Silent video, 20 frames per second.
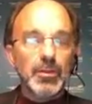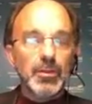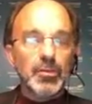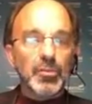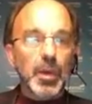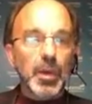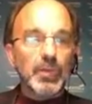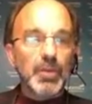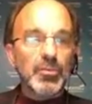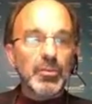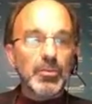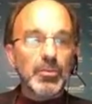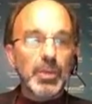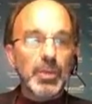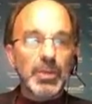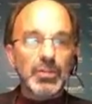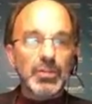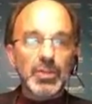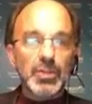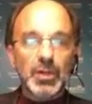Sponsored
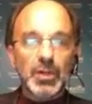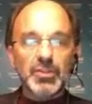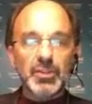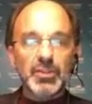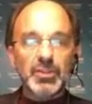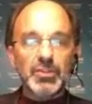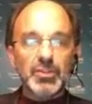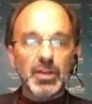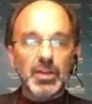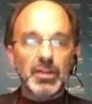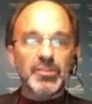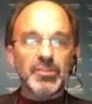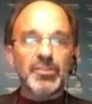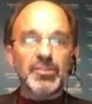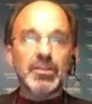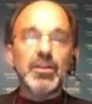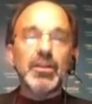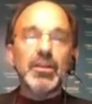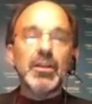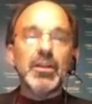by Johnson &
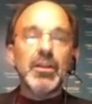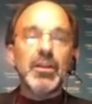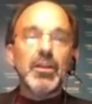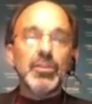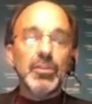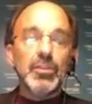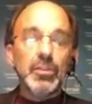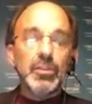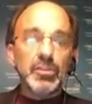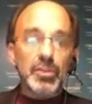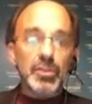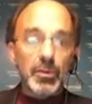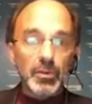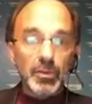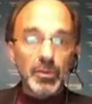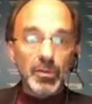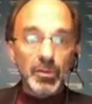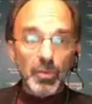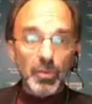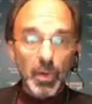Johnson, this
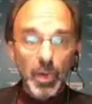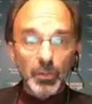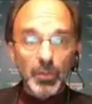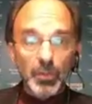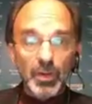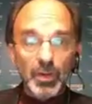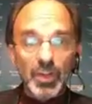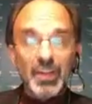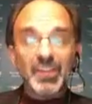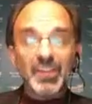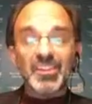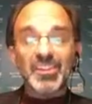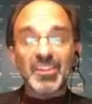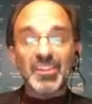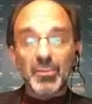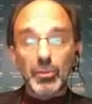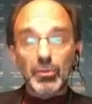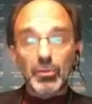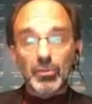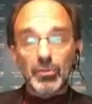series is offered
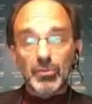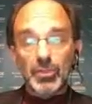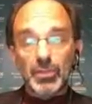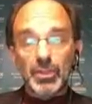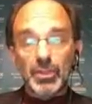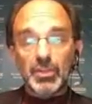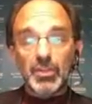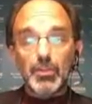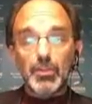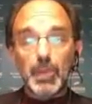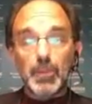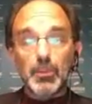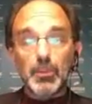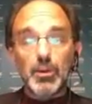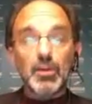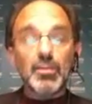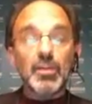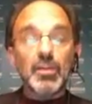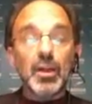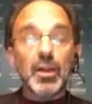exclusively to
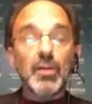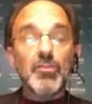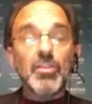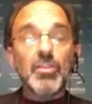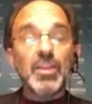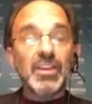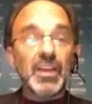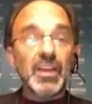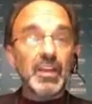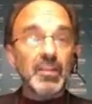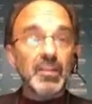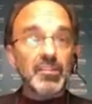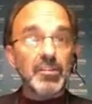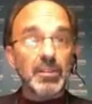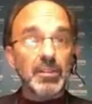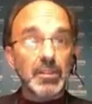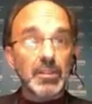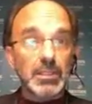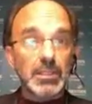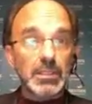members of the Next
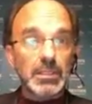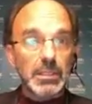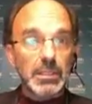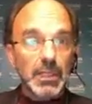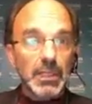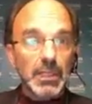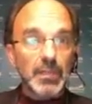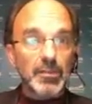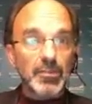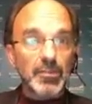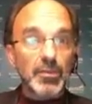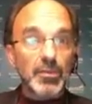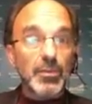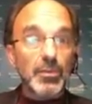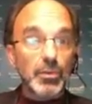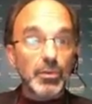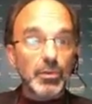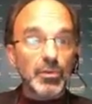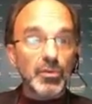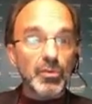DDS
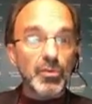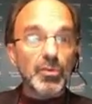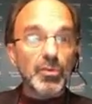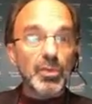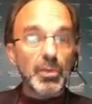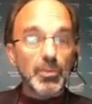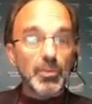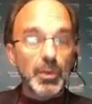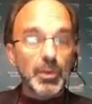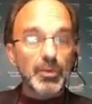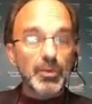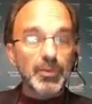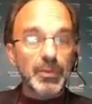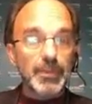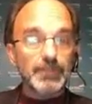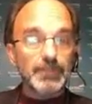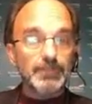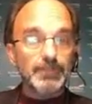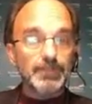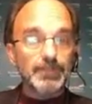user
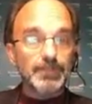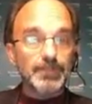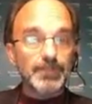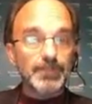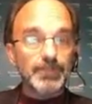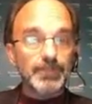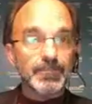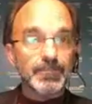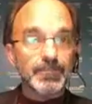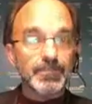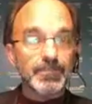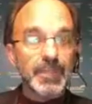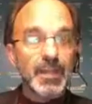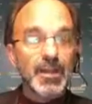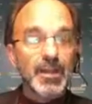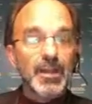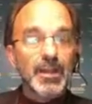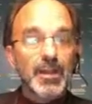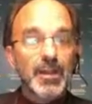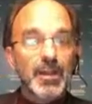community.
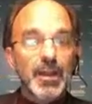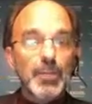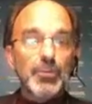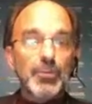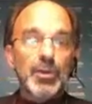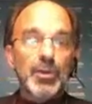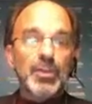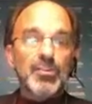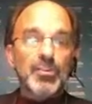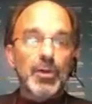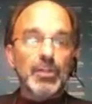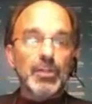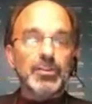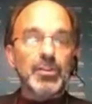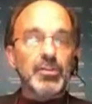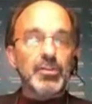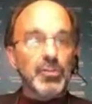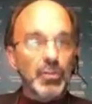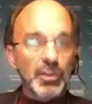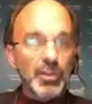I'm Greg
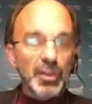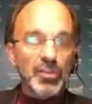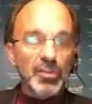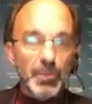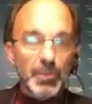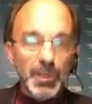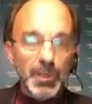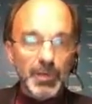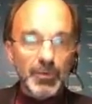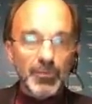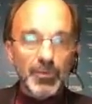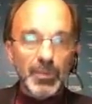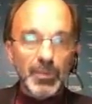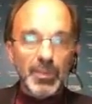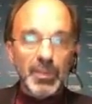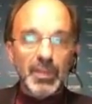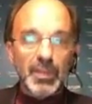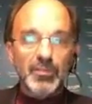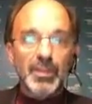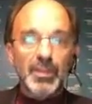Psaltis, your guest speaker for
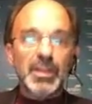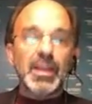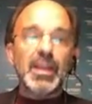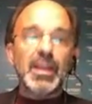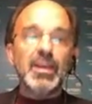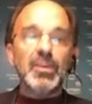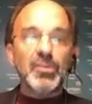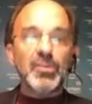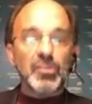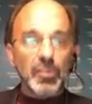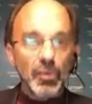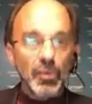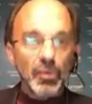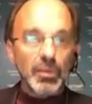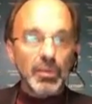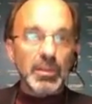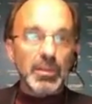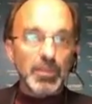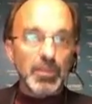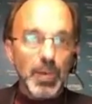the evening, and it is
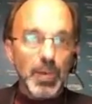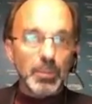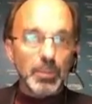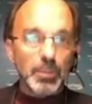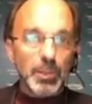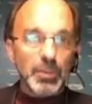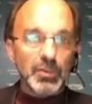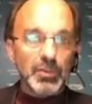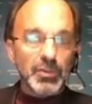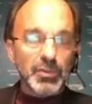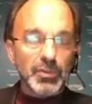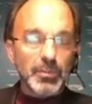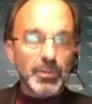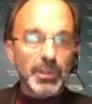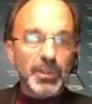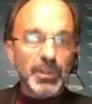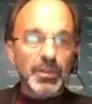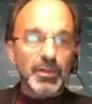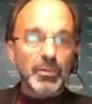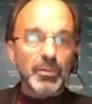certainly my pleasure to
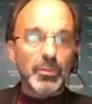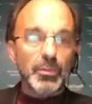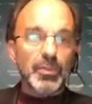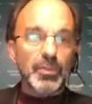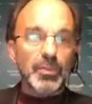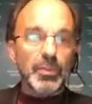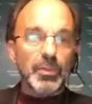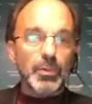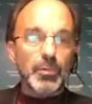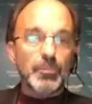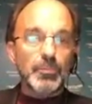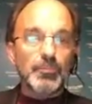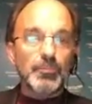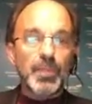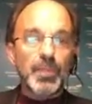be here with you.